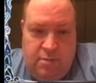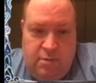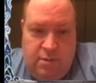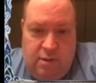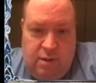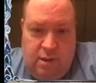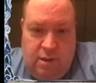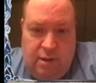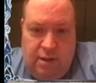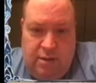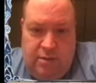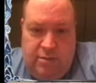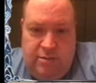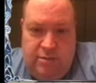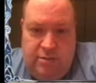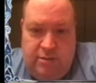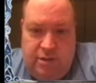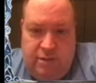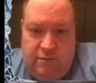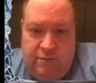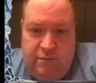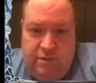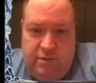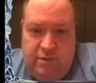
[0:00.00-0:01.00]
8,
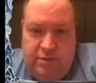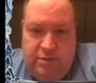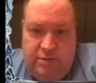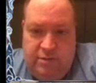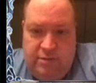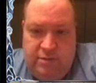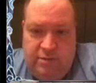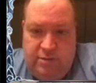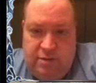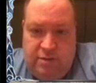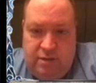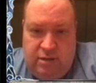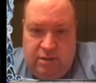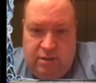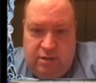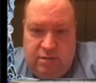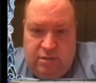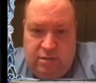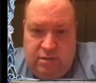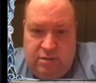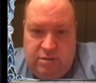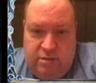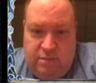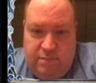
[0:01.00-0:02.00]
7, and
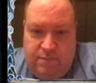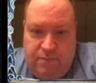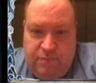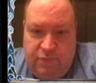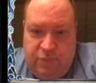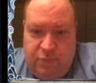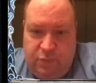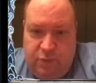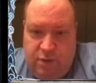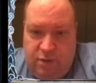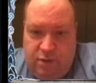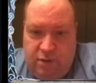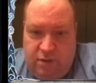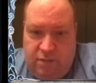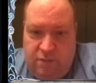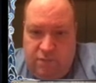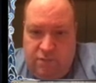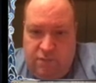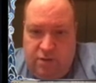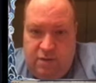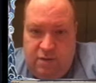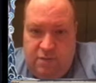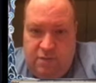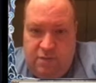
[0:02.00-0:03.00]
6. 3
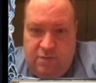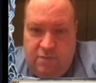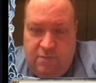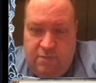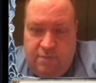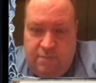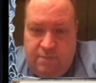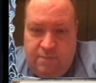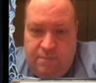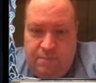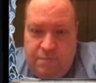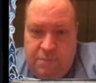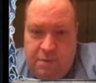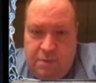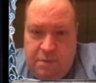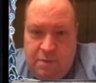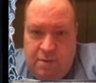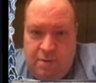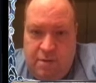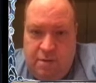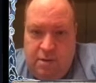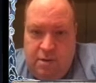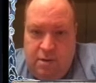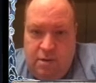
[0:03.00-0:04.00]
defense.
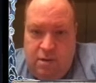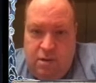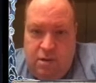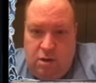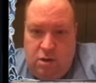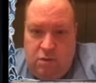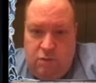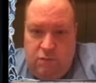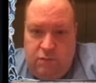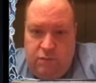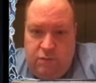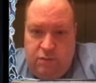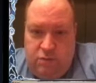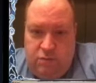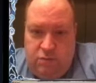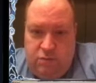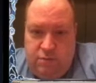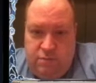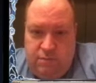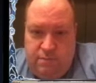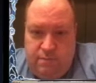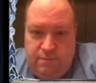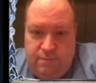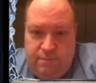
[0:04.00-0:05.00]
Earth
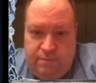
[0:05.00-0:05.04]
Fusion.